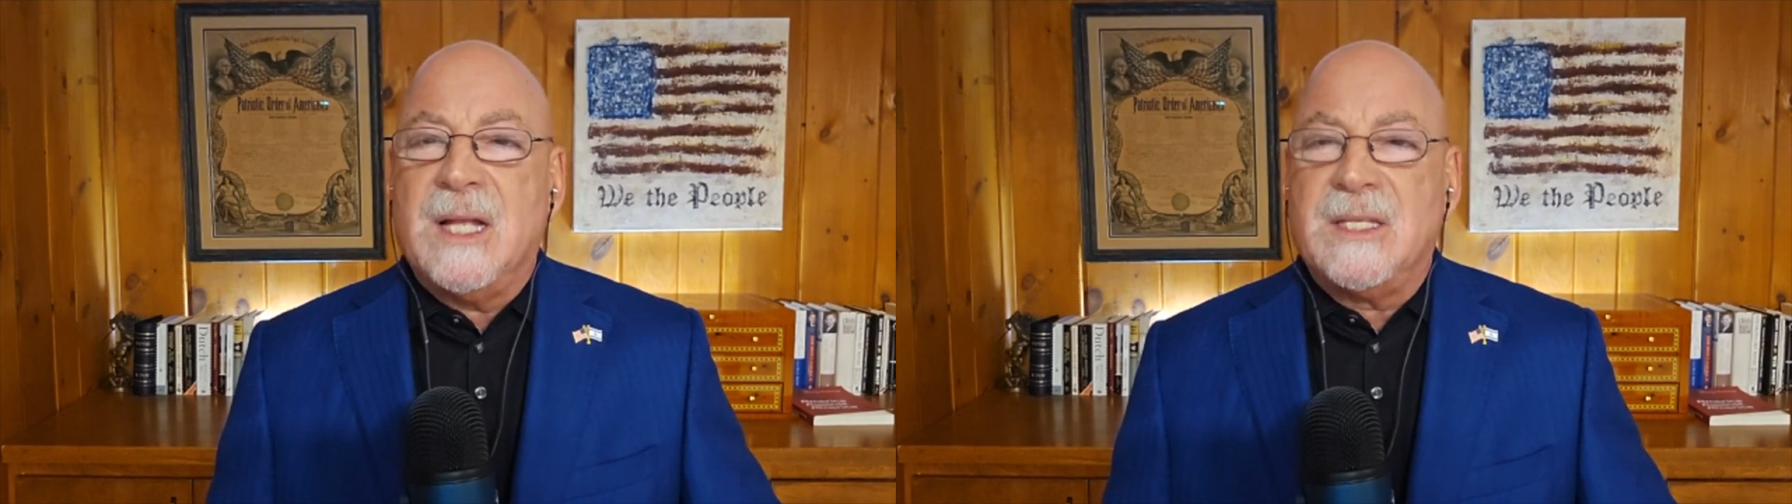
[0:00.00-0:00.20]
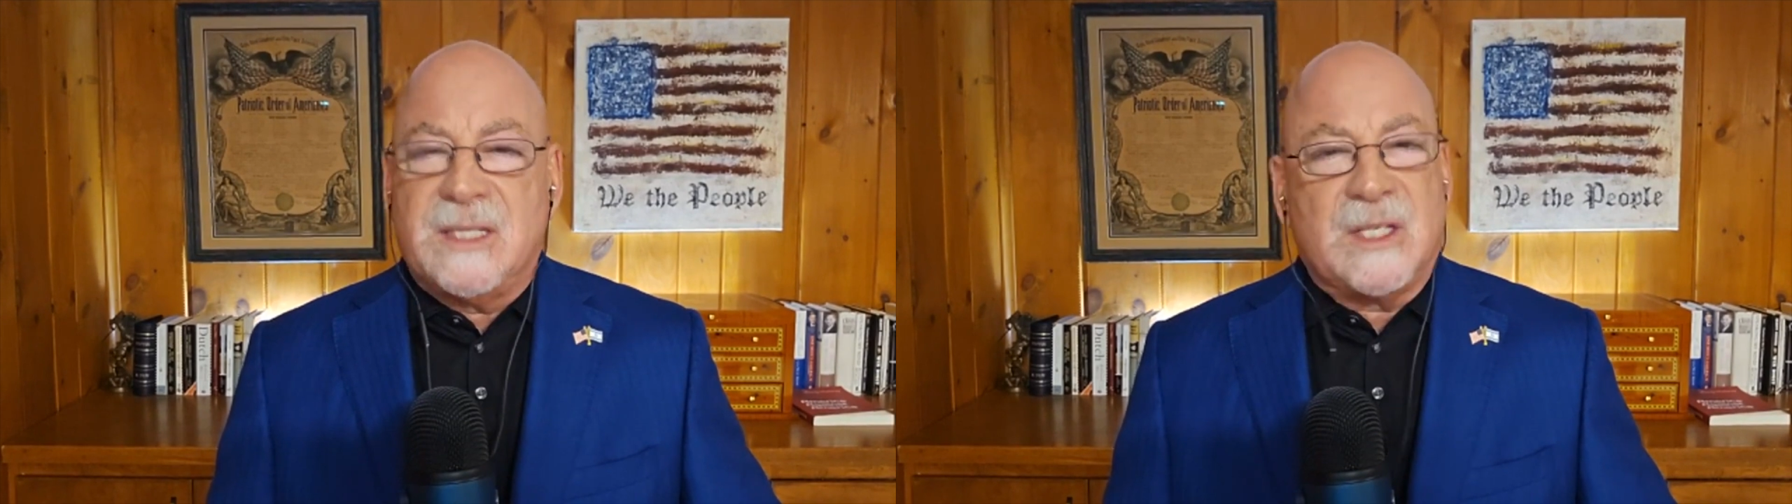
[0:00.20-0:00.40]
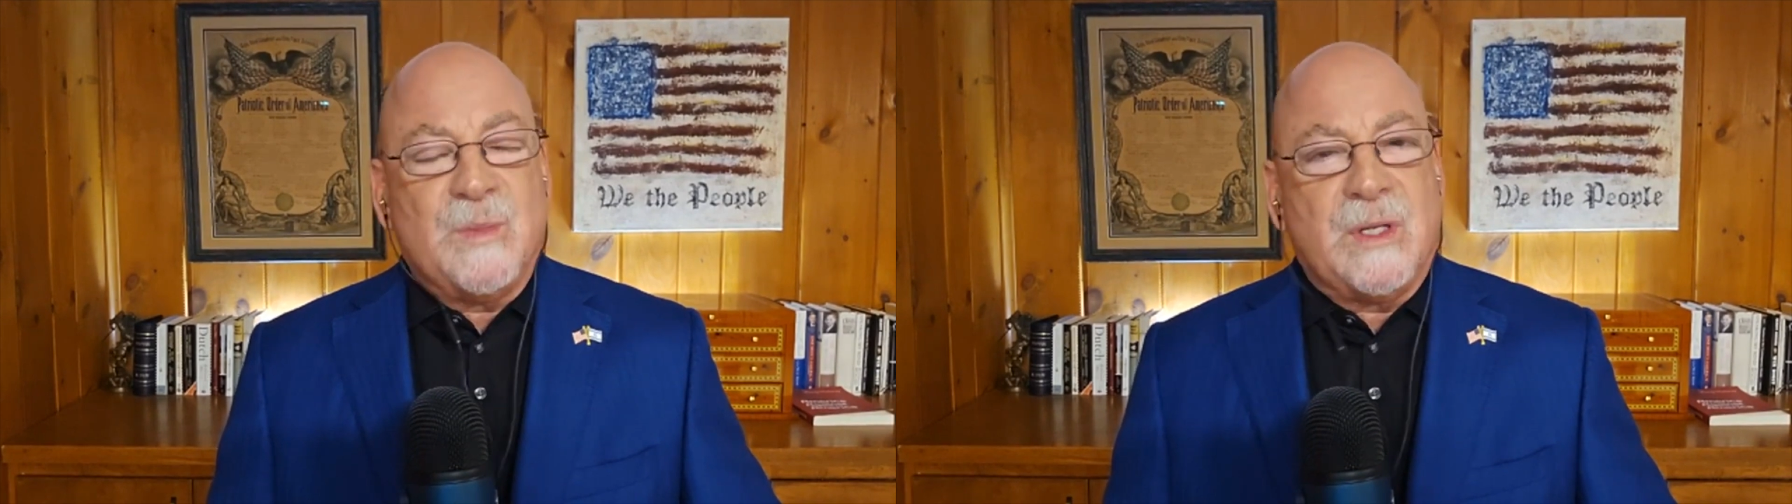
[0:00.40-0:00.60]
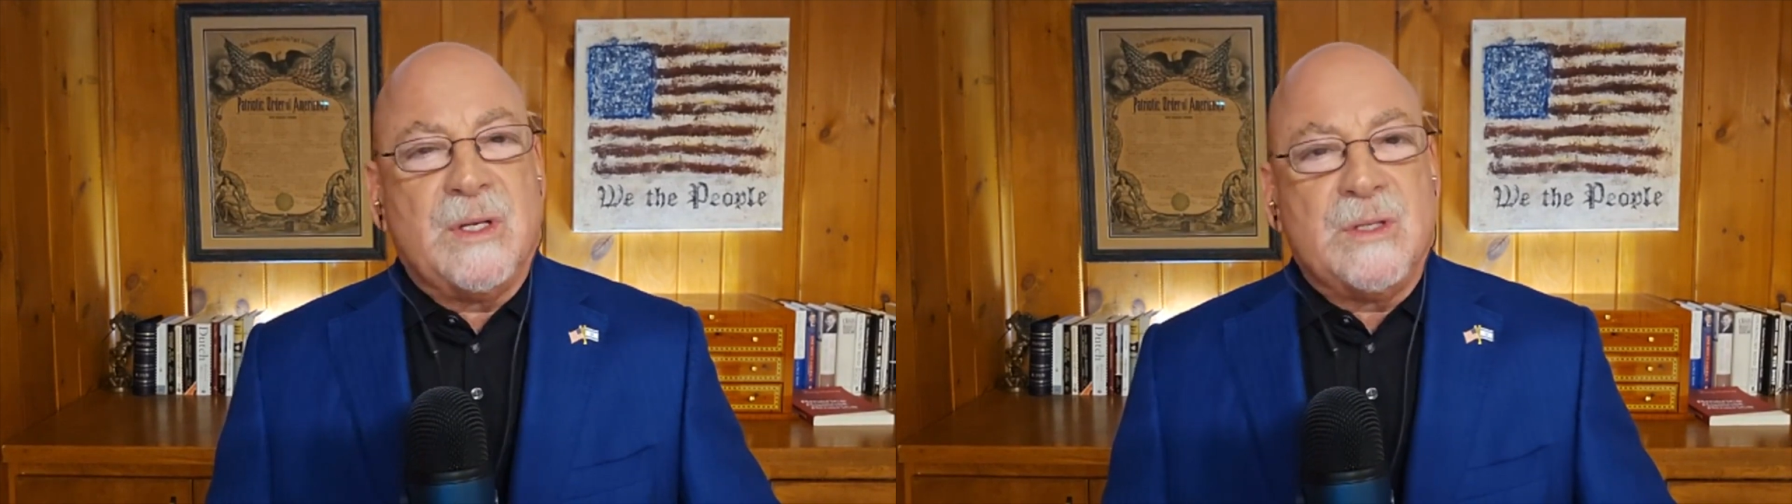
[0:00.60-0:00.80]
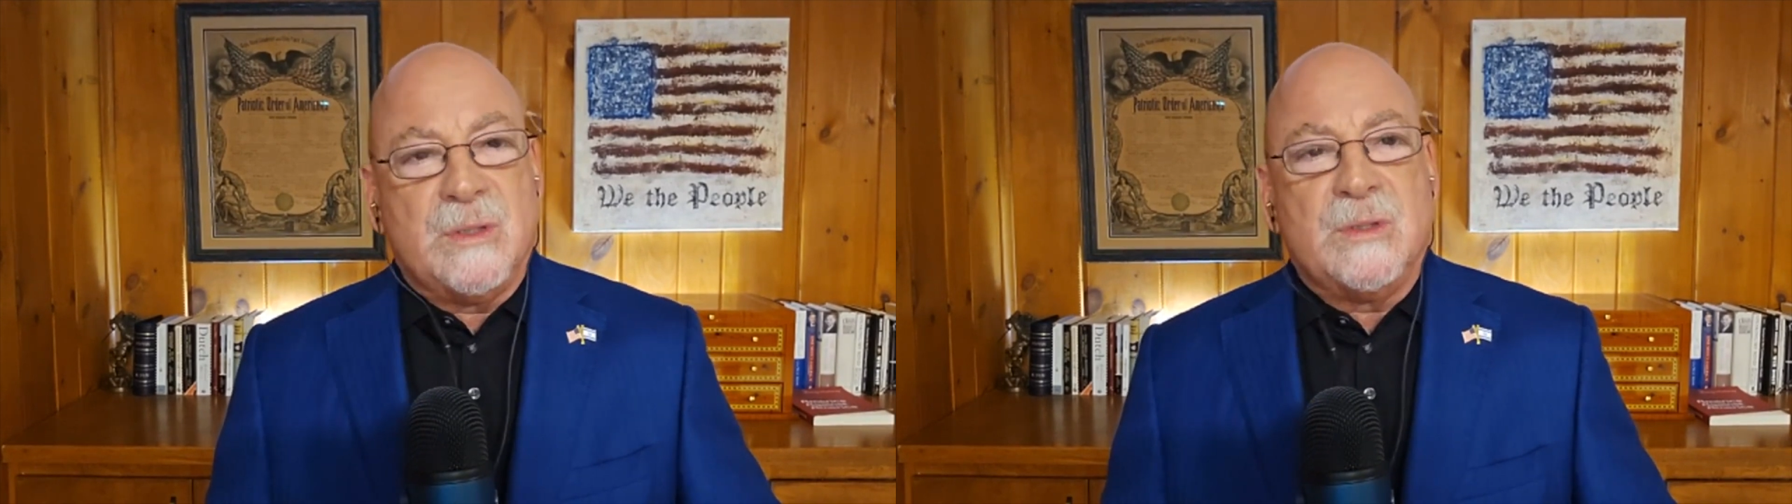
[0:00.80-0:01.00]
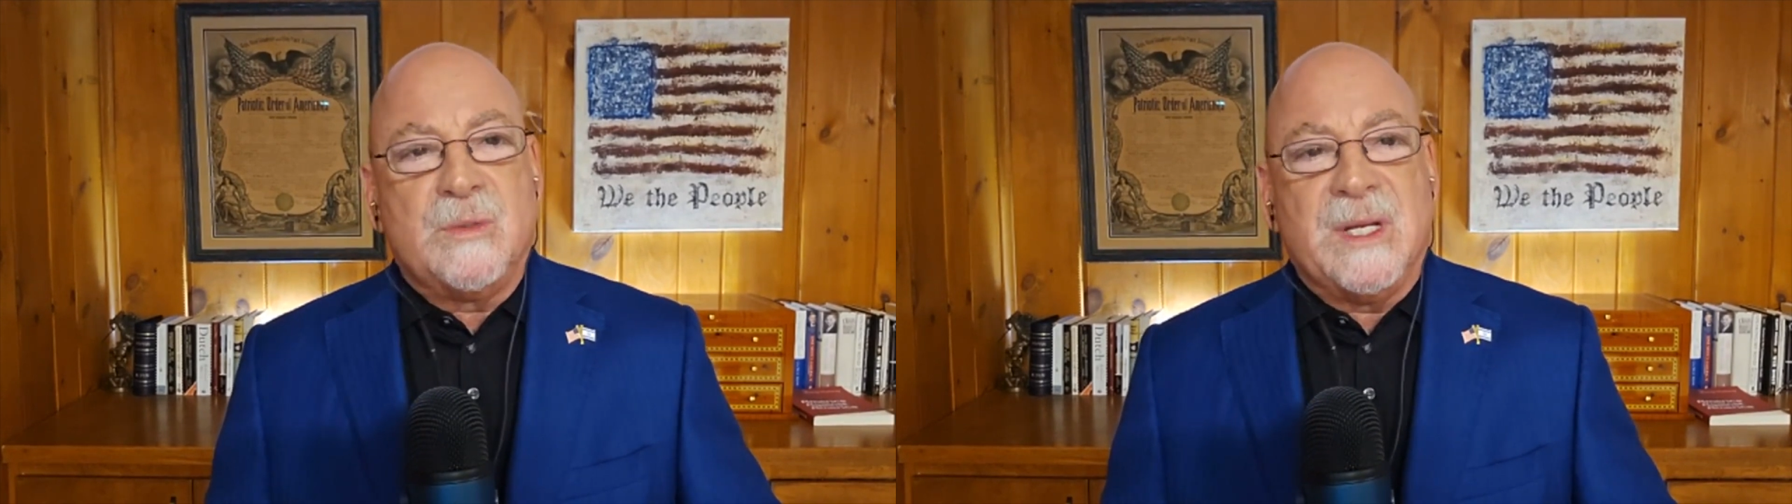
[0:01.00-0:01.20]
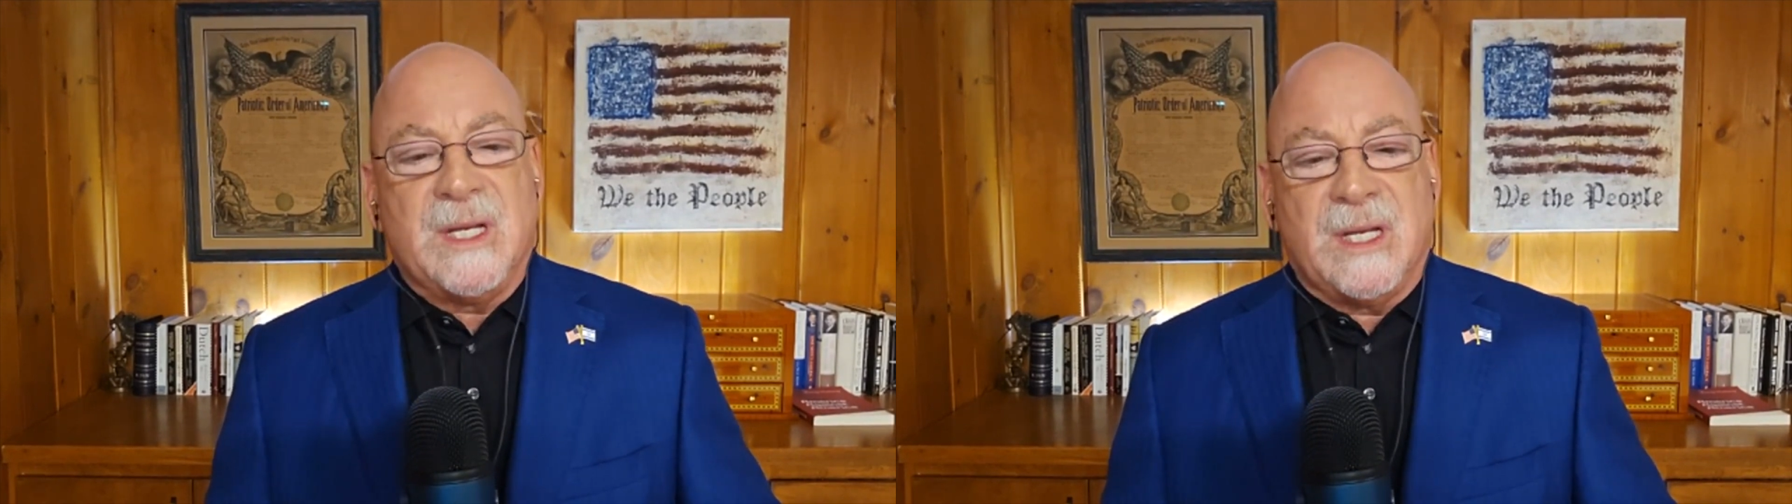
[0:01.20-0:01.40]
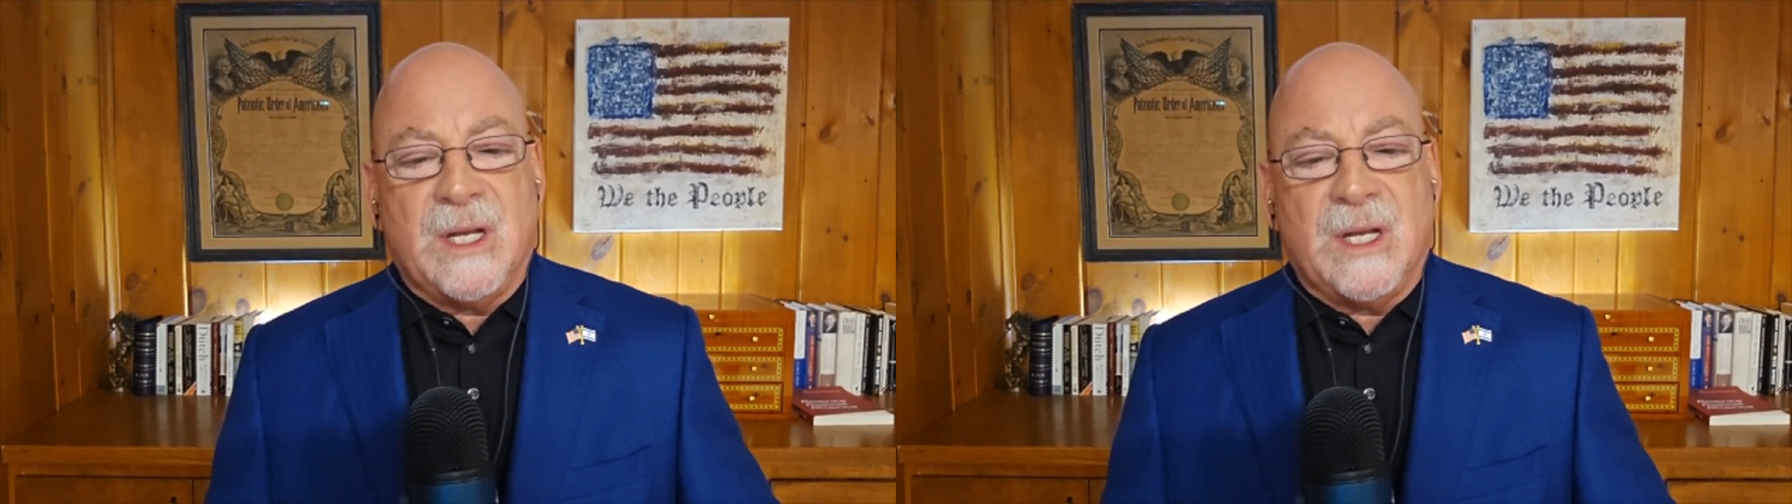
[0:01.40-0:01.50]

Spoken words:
and 6 million Jews being